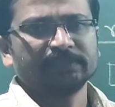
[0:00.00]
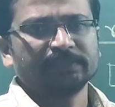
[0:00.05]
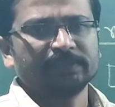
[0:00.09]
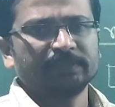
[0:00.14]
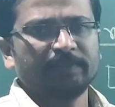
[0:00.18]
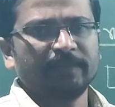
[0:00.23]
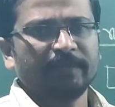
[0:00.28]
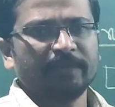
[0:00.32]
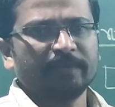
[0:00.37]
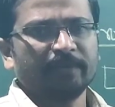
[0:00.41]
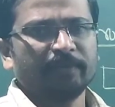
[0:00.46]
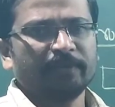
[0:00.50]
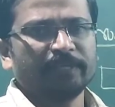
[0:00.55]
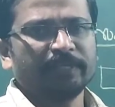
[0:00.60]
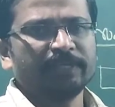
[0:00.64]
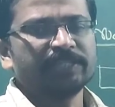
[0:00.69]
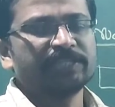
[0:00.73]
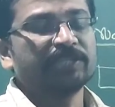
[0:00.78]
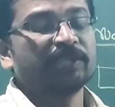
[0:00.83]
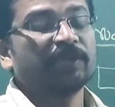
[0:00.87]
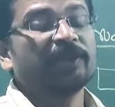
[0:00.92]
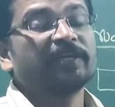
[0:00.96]
Black
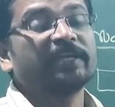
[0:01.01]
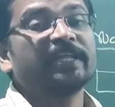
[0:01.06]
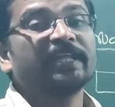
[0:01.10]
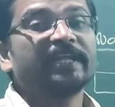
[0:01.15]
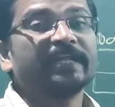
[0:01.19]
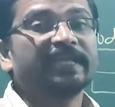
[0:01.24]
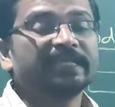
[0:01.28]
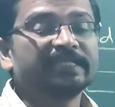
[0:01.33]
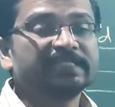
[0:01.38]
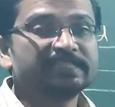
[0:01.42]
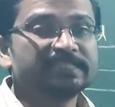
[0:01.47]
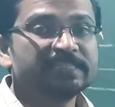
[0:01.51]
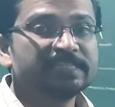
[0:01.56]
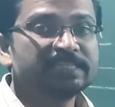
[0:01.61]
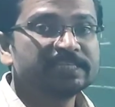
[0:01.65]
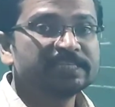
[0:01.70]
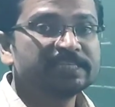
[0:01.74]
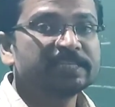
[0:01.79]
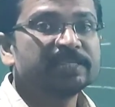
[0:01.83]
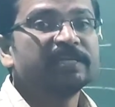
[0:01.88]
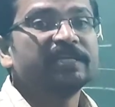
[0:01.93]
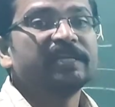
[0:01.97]
body is not an
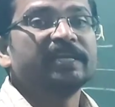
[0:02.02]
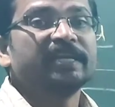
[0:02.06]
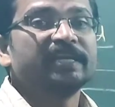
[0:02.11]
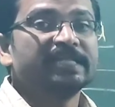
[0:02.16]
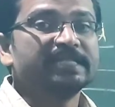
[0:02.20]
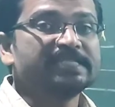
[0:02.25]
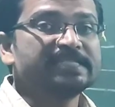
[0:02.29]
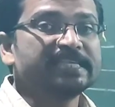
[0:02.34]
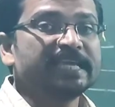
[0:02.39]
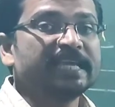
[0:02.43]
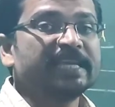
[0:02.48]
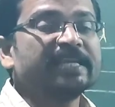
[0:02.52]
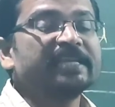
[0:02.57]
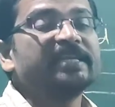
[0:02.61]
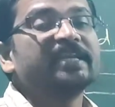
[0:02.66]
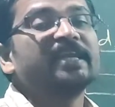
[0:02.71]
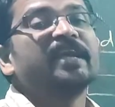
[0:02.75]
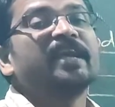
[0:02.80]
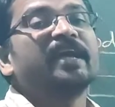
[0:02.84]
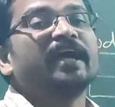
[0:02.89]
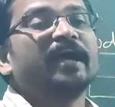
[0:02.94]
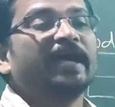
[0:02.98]
exist, it is
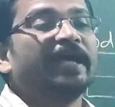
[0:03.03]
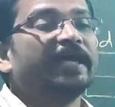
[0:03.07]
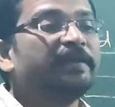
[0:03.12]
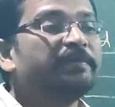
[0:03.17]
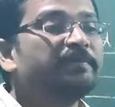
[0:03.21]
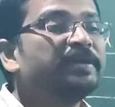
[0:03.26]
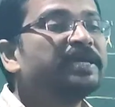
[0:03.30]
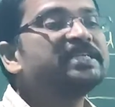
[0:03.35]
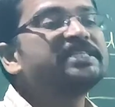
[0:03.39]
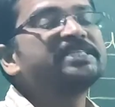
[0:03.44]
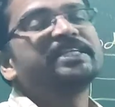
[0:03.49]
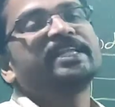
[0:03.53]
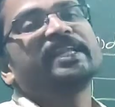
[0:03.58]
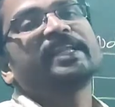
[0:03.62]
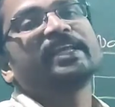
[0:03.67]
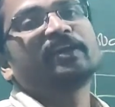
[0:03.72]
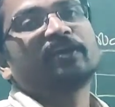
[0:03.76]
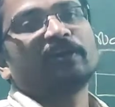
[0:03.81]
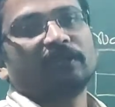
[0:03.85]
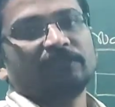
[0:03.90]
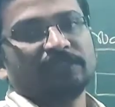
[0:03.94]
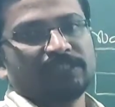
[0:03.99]
an
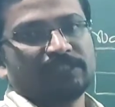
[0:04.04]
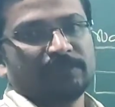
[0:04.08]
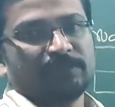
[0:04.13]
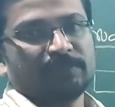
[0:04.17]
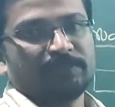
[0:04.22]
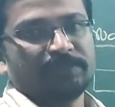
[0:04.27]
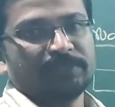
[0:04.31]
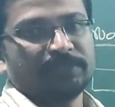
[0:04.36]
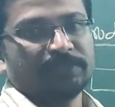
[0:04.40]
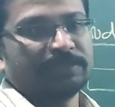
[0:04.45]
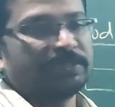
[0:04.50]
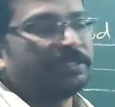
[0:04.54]
imaginary concept.